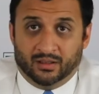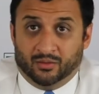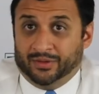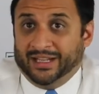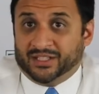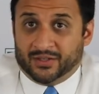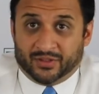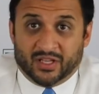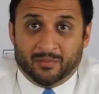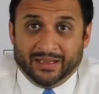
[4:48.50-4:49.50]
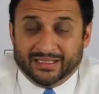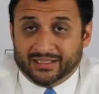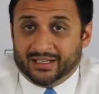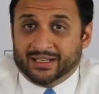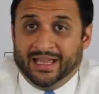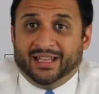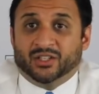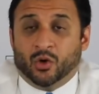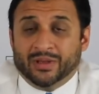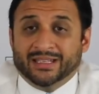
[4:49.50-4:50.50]
Well, that's it for Team Melli Talk. As
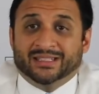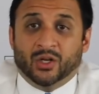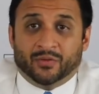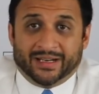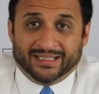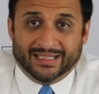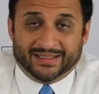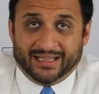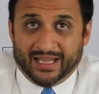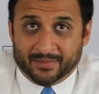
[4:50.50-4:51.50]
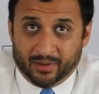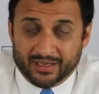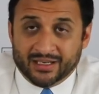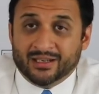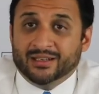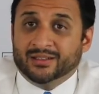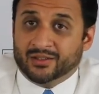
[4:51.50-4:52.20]
always, don't forget to hit that like button.